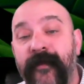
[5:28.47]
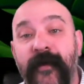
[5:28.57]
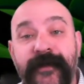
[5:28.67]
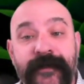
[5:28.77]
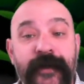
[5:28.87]

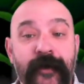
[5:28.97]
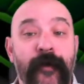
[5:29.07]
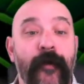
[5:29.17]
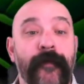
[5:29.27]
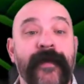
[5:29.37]
Those are
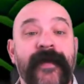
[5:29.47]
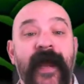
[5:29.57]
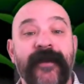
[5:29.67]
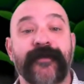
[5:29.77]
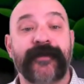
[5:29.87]
two
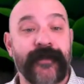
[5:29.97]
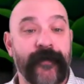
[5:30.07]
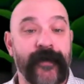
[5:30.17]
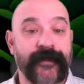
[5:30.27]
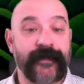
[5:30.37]
potential
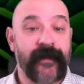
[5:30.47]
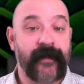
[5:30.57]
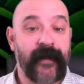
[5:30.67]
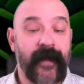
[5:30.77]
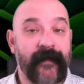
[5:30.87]
suitors
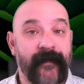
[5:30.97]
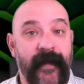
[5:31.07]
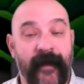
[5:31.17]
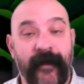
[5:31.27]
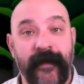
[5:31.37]

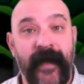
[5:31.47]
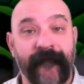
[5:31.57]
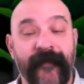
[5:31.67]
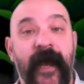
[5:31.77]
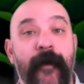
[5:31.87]
that could
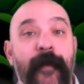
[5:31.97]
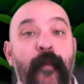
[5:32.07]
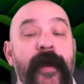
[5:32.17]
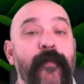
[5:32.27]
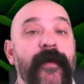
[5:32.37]
definitely help a
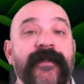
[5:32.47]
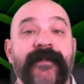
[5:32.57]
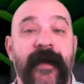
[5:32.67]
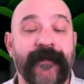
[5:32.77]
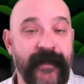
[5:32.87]

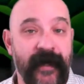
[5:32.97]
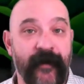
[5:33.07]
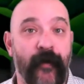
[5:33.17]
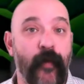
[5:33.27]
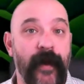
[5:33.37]
win-wins type
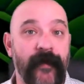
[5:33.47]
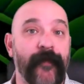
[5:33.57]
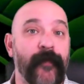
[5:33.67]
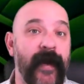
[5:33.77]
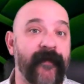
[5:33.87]
scenario with
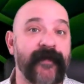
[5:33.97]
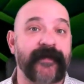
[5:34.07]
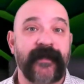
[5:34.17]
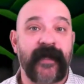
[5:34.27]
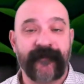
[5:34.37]
the
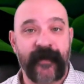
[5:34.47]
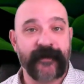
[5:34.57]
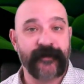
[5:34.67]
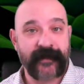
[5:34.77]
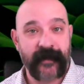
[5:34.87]
Ravens as far
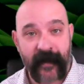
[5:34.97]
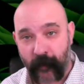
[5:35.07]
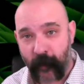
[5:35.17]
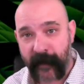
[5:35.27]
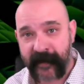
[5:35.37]
as addressing
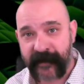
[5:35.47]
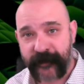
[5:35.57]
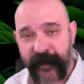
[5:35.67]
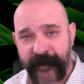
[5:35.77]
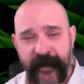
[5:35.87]
their quarterback
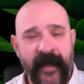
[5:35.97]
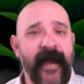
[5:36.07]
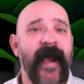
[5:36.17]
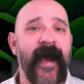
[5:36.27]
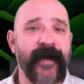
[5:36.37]
situation
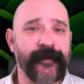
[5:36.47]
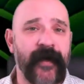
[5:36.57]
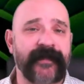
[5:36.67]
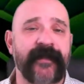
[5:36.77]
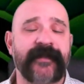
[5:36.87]
and
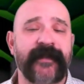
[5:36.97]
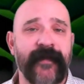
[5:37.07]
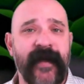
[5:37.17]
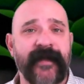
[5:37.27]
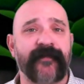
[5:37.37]
addressing some of
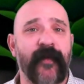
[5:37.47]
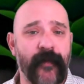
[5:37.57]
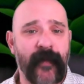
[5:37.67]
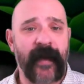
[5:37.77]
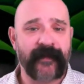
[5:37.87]
the needs of what
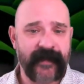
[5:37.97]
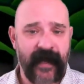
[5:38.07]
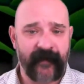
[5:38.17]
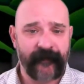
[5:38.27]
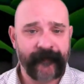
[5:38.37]
the Ravens
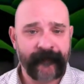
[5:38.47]
have.